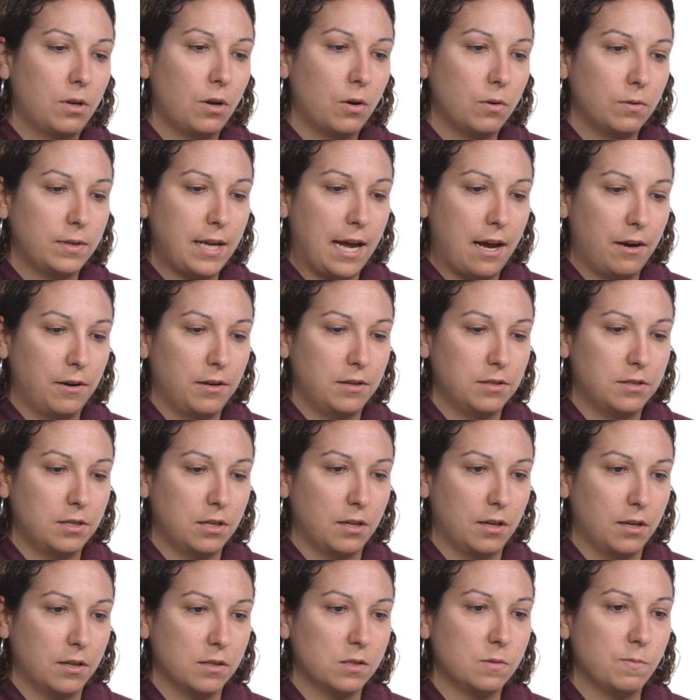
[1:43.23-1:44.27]
go down into
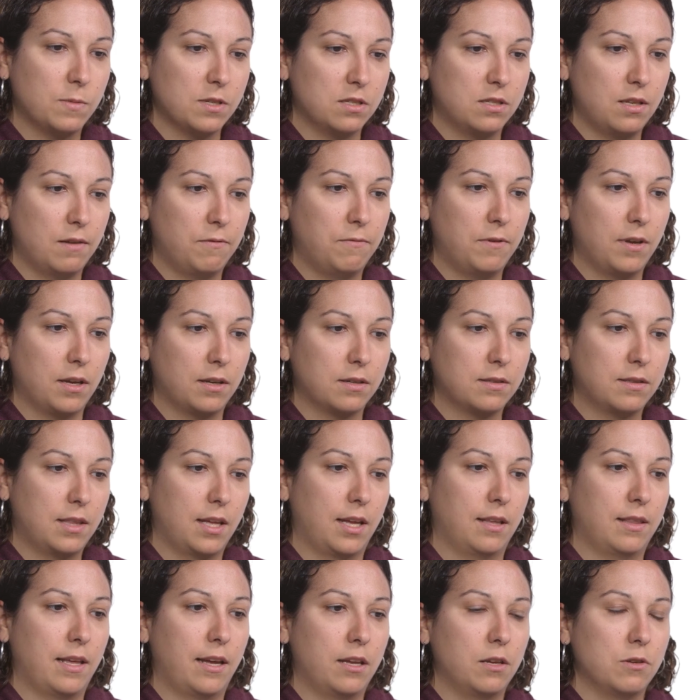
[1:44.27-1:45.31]
a specific
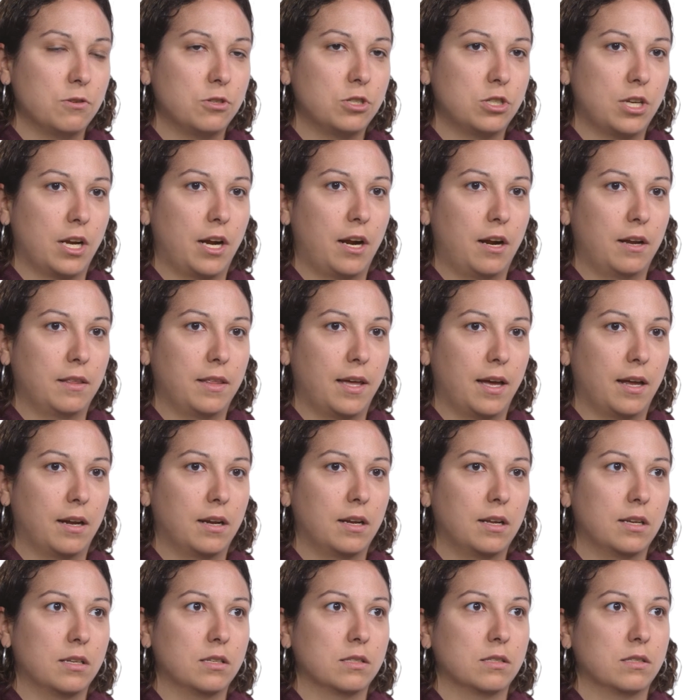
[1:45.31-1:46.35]
thing that you share that
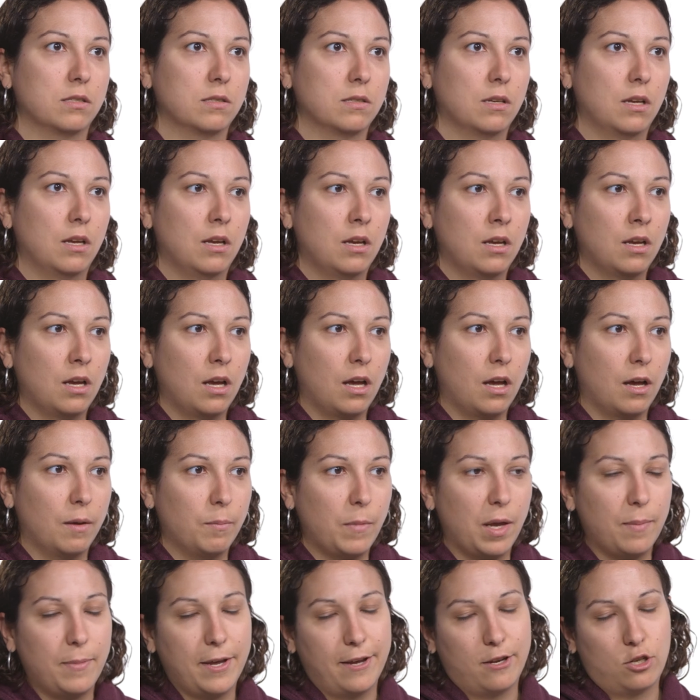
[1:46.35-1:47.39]
is
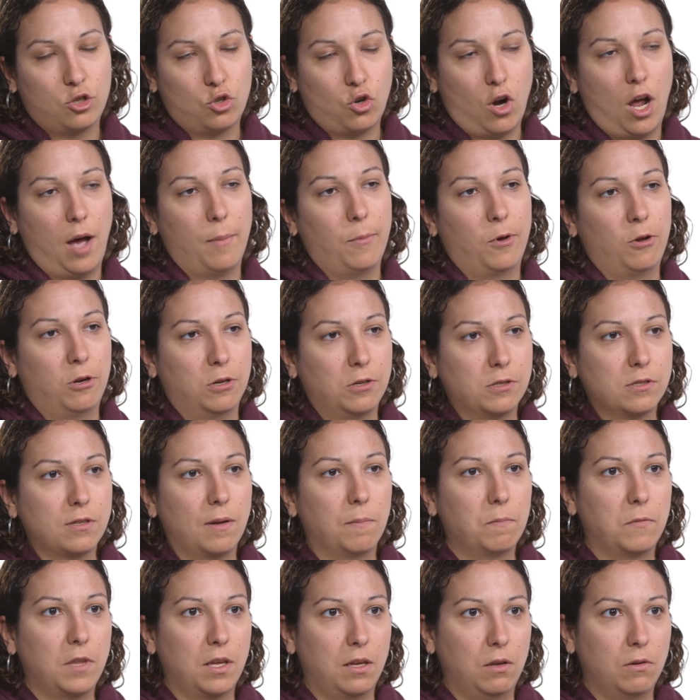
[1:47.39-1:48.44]
maybe a trauma or
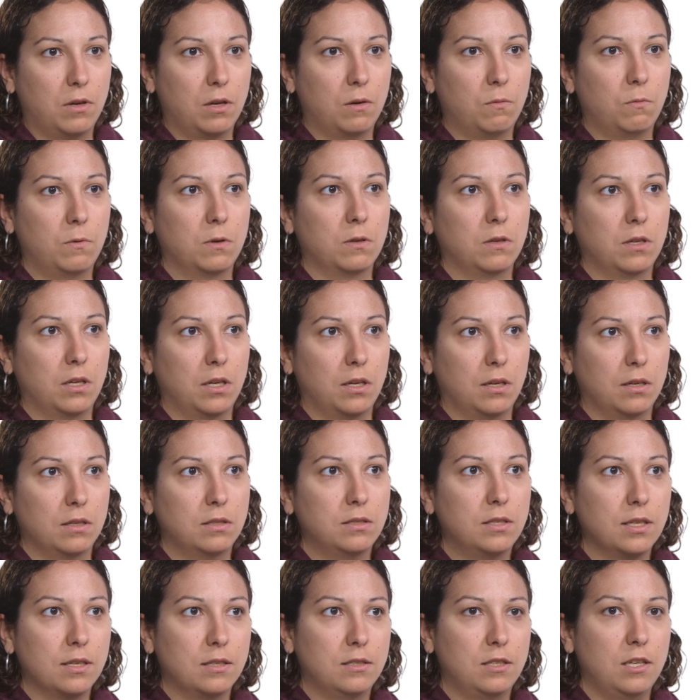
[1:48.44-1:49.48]
something, you can really
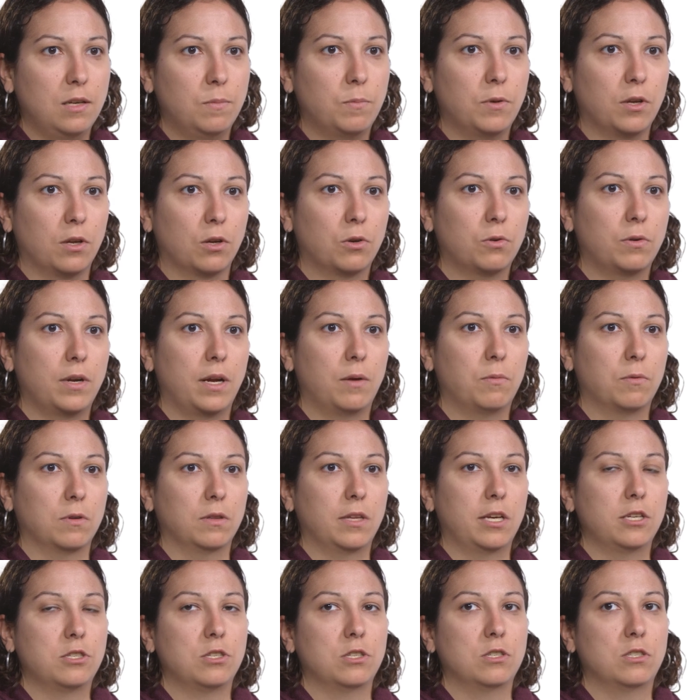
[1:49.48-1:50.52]
dig deep and create
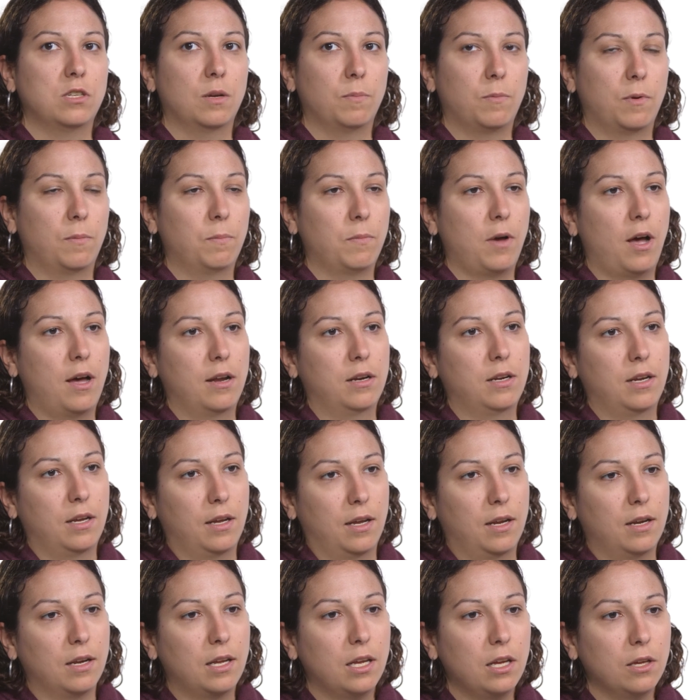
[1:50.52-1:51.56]
relationship and
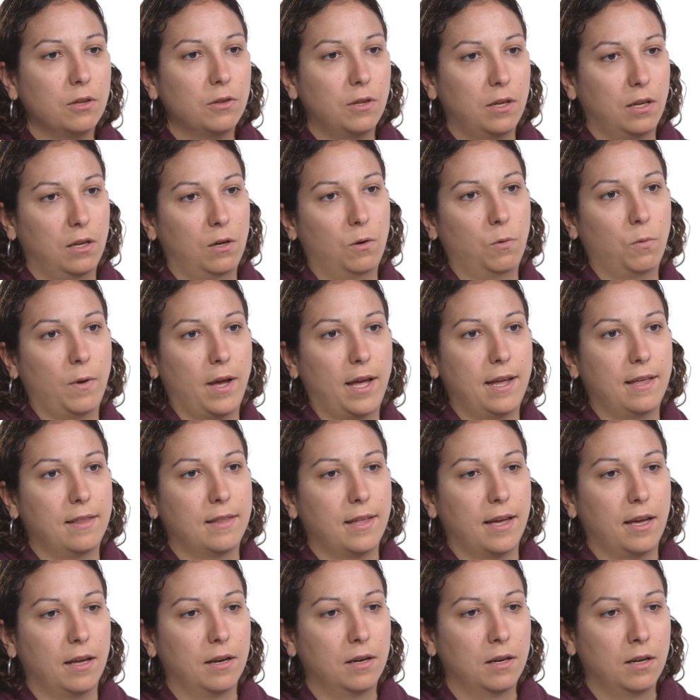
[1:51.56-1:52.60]
bonding and healing in a way
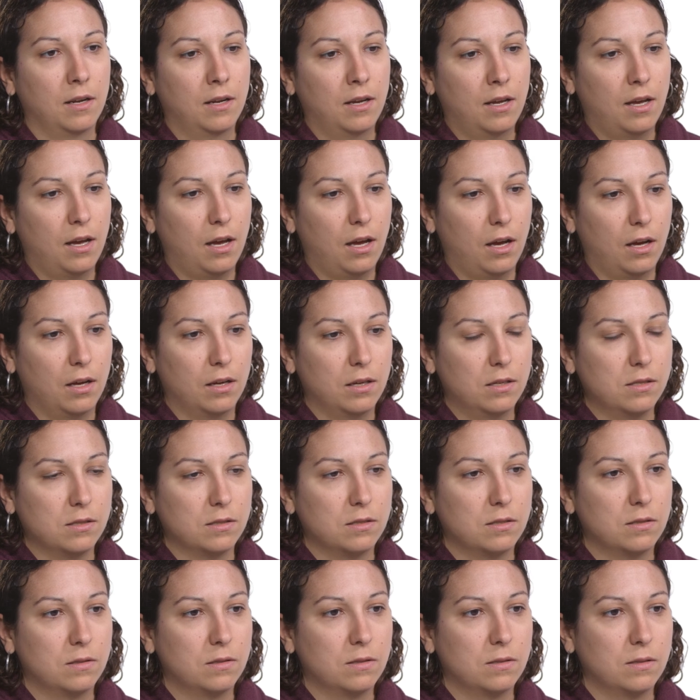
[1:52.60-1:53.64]
that
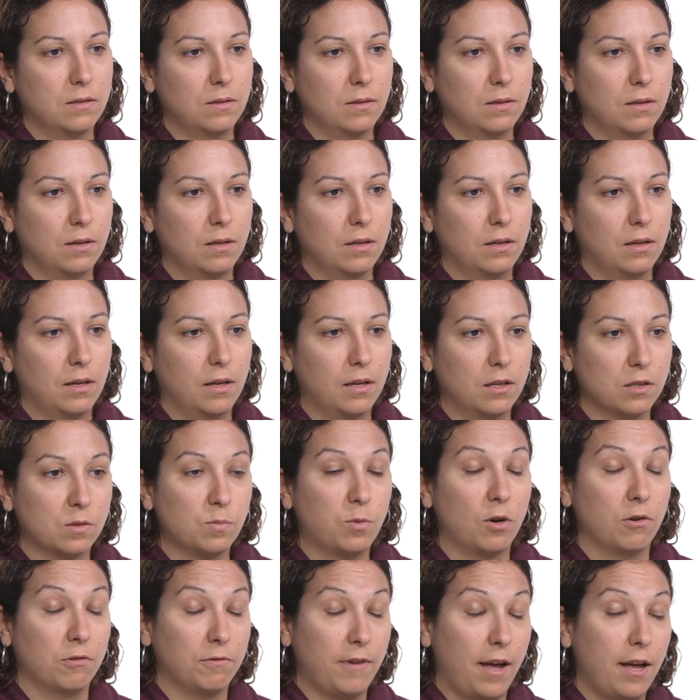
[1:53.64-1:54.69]
is
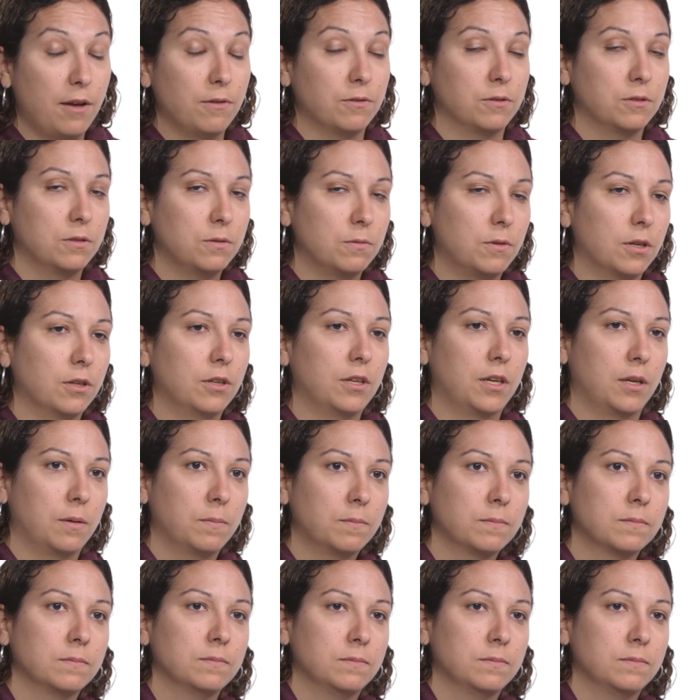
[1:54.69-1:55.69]
profound, really.